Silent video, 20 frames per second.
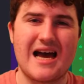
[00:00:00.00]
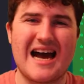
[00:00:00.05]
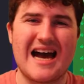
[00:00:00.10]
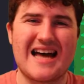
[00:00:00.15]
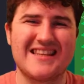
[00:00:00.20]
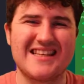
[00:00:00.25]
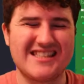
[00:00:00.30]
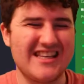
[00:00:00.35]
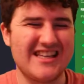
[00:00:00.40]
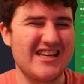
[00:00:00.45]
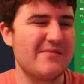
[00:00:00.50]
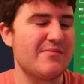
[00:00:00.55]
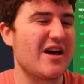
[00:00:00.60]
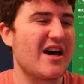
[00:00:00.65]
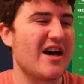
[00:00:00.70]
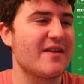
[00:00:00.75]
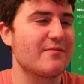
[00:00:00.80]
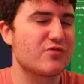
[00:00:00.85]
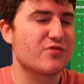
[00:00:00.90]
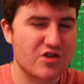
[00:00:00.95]
and the team
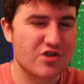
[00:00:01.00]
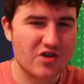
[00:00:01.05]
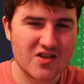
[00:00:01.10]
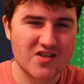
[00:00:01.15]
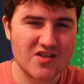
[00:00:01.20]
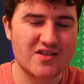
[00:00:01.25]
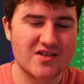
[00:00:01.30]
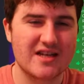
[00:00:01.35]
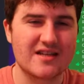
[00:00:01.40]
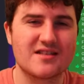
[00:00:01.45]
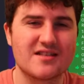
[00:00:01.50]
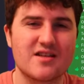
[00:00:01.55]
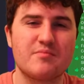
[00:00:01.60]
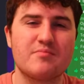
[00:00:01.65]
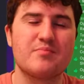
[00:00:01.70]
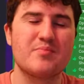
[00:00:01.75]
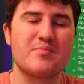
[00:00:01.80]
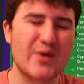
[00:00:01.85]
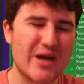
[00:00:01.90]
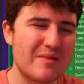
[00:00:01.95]
that I'm trusting to
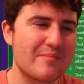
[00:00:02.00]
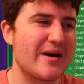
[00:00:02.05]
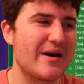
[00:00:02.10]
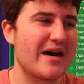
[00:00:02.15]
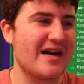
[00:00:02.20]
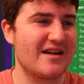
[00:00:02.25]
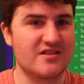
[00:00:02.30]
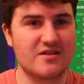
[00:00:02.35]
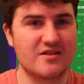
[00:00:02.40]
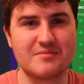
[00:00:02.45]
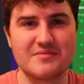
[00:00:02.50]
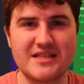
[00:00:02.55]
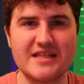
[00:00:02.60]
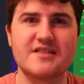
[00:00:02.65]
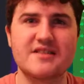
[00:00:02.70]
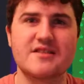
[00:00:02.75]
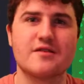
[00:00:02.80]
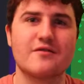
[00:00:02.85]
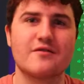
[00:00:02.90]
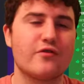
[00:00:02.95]
bring back some
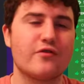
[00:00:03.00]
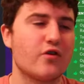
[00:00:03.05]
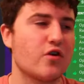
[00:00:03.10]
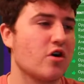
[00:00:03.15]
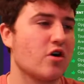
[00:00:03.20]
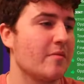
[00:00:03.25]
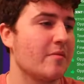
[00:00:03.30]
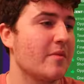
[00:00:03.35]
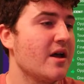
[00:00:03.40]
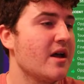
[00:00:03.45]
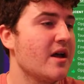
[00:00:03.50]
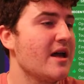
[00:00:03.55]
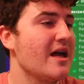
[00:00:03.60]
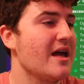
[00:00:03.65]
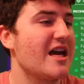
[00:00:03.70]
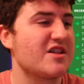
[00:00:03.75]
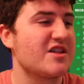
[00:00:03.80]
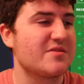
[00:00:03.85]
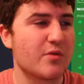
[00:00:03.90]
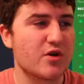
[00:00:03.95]
decent form
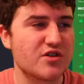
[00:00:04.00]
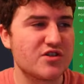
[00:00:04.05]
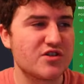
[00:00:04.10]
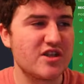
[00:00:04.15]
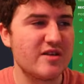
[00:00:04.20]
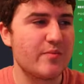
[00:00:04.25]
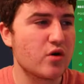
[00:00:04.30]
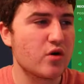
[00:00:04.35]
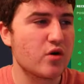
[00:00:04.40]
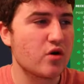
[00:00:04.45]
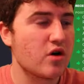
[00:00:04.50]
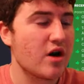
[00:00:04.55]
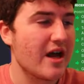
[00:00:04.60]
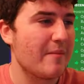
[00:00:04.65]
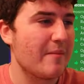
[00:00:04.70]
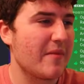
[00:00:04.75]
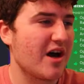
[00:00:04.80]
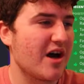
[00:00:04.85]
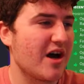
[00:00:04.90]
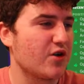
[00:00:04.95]
is Montipo,
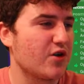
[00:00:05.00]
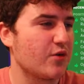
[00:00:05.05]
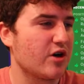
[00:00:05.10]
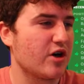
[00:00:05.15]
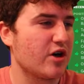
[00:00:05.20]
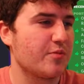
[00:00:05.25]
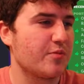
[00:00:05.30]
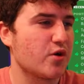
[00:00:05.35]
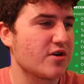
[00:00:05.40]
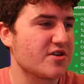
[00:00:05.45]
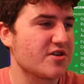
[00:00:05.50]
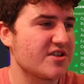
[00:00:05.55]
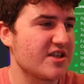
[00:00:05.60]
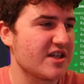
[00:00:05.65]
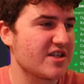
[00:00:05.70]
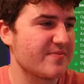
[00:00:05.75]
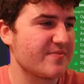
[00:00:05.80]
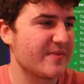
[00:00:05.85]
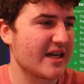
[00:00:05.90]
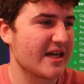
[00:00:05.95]
Emmanuel,
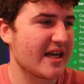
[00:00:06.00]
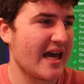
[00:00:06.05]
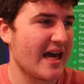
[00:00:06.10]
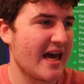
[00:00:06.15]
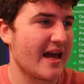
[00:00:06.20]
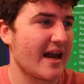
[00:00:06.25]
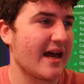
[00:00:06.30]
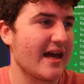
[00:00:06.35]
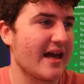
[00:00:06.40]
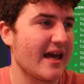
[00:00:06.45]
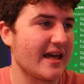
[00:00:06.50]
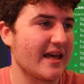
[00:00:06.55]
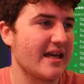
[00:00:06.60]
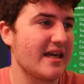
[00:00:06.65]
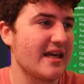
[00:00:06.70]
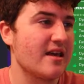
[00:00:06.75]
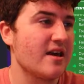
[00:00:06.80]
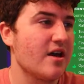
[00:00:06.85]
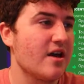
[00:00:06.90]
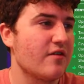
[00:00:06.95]
Porteous, McKenna,
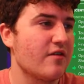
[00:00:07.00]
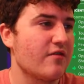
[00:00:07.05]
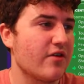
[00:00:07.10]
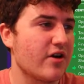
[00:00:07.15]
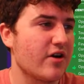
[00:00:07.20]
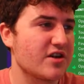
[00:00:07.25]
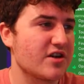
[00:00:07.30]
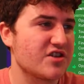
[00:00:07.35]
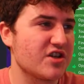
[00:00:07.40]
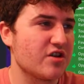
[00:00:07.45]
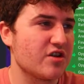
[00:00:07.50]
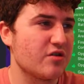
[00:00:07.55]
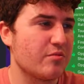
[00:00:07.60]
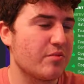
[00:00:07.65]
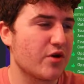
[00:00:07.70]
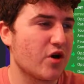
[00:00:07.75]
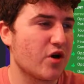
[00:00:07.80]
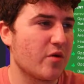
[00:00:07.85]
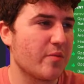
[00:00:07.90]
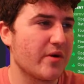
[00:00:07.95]
Hickey, Ferguson,
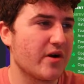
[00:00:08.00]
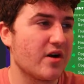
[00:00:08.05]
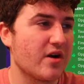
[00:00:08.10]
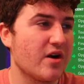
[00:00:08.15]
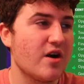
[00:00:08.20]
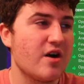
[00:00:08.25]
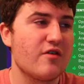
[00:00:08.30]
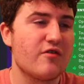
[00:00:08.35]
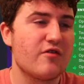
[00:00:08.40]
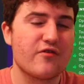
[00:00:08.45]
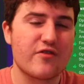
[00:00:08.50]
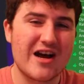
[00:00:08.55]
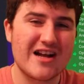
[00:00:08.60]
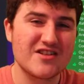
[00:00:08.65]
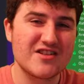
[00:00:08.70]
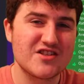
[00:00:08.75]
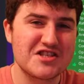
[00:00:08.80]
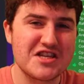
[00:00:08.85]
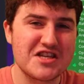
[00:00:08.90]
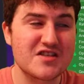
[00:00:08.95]
Proper,
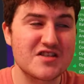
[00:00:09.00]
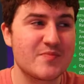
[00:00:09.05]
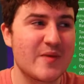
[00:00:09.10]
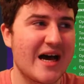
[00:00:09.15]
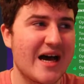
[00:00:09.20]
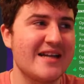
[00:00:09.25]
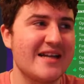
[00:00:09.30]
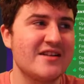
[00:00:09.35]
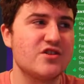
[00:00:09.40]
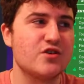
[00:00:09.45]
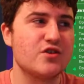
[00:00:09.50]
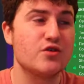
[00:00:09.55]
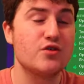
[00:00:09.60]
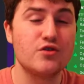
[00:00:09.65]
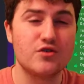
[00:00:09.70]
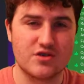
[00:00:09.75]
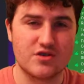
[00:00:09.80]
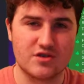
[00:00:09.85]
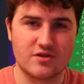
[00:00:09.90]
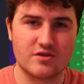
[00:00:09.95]
Francis behind
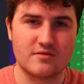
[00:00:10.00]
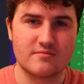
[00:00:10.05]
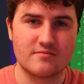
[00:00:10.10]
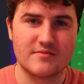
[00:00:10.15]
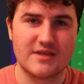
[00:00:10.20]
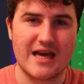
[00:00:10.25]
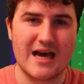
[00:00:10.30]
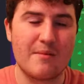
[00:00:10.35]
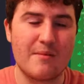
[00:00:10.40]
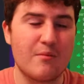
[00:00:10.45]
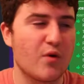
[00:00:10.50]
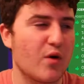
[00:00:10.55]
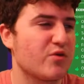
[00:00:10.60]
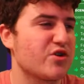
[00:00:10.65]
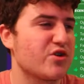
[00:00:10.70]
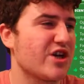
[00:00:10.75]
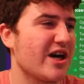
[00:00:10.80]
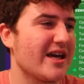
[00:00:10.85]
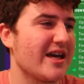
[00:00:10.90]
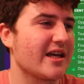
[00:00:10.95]
Udo. Yep, we're
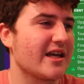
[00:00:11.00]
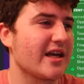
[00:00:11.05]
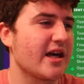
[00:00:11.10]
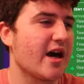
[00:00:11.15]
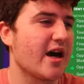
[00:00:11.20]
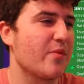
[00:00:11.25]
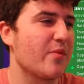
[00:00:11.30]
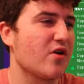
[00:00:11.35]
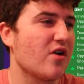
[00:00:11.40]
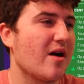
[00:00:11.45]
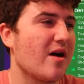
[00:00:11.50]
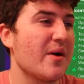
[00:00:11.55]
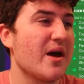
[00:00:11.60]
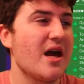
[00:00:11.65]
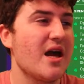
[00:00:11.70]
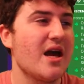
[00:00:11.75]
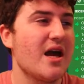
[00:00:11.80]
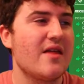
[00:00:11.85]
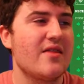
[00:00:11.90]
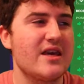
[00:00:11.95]
trying to couple up
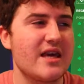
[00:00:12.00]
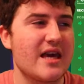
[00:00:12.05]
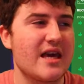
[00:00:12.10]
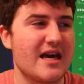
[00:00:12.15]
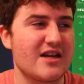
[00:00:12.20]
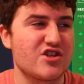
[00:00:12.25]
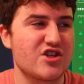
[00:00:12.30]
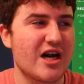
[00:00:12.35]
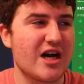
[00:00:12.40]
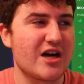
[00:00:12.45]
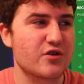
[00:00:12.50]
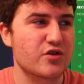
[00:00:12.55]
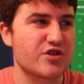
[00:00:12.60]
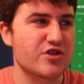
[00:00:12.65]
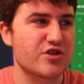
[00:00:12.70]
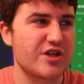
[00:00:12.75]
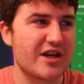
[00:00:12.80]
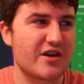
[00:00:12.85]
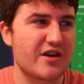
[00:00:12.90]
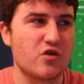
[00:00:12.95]
the shadow
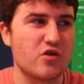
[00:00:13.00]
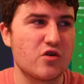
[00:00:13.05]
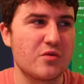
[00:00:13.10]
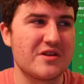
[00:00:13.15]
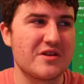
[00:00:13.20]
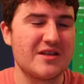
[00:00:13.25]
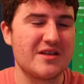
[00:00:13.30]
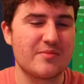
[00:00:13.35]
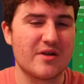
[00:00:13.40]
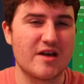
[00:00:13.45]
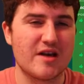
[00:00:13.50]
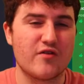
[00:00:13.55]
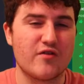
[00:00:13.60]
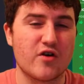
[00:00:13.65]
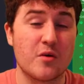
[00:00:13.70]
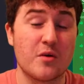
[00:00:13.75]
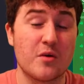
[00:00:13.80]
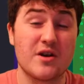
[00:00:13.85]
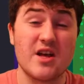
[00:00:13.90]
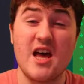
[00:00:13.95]
striker role with a deep line
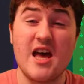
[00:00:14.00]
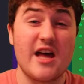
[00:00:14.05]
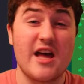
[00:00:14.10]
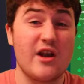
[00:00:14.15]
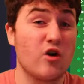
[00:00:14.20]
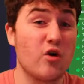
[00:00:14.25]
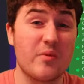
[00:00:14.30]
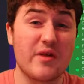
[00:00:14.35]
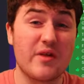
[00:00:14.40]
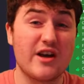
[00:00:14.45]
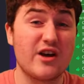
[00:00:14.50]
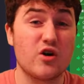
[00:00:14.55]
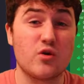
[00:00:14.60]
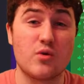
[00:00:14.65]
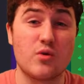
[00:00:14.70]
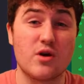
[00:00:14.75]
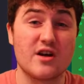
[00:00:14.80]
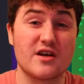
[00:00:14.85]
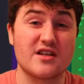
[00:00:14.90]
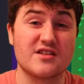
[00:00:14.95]
forward and hope that it'll
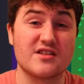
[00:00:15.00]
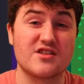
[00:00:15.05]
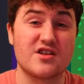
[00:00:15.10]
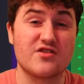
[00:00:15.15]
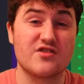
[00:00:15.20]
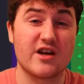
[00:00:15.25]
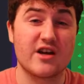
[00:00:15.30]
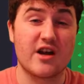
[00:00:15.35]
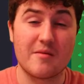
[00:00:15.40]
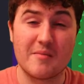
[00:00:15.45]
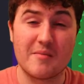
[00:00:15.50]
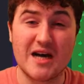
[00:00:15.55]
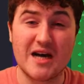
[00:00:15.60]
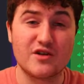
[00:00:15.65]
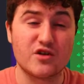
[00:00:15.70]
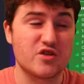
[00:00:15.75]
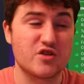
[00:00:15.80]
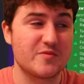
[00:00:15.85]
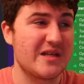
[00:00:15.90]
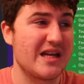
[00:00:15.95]
work considering
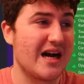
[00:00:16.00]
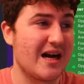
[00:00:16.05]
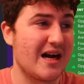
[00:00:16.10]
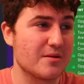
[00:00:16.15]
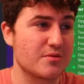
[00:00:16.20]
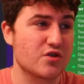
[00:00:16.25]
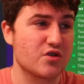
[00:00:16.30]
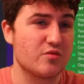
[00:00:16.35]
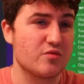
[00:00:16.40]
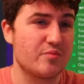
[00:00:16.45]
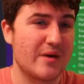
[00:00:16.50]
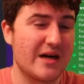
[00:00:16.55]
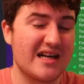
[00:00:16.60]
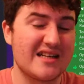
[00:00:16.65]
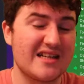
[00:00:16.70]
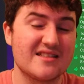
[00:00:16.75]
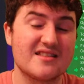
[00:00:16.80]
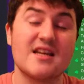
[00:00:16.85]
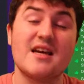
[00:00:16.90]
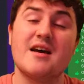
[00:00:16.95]
Armando's been absolute
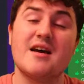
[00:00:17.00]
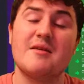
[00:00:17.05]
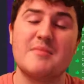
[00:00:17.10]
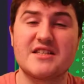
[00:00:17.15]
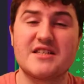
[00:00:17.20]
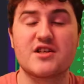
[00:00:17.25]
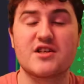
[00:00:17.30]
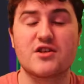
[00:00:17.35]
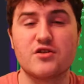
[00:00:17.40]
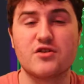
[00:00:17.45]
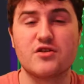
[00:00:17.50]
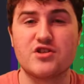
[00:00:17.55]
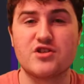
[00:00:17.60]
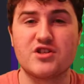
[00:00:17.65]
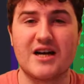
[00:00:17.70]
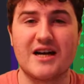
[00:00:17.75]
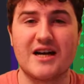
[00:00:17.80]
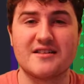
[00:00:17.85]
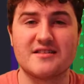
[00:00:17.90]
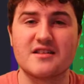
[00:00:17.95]
pants, missed a good
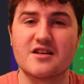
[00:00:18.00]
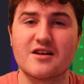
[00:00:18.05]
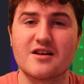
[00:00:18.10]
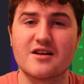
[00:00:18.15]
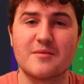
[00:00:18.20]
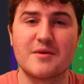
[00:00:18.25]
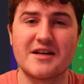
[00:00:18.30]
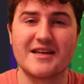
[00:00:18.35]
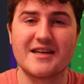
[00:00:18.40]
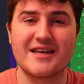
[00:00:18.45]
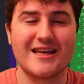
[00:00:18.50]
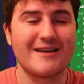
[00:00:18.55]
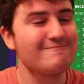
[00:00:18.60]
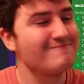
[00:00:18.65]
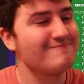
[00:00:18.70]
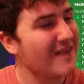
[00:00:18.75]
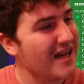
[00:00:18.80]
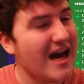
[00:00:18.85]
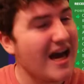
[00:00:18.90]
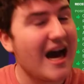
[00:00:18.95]
chance in the Kilmarnock
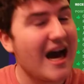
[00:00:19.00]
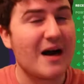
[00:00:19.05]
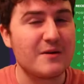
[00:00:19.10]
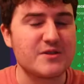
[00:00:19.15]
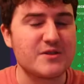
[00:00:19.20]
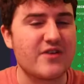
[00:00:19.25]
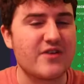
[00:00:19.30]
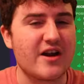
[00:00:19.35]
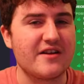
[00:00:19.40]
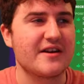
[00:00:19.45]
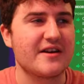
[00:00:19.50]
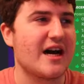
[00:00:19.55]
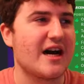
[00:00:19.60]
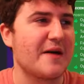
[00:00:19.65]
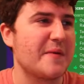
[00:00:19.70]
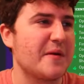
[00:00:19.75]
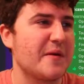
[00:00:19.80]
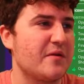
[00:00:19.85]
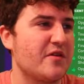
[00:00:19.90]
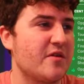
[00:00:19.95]
game. I was very
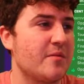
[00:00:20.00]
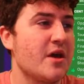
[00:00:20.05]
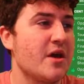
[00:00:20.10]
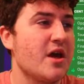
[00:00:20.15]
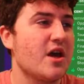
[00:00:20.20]
unhappy with him.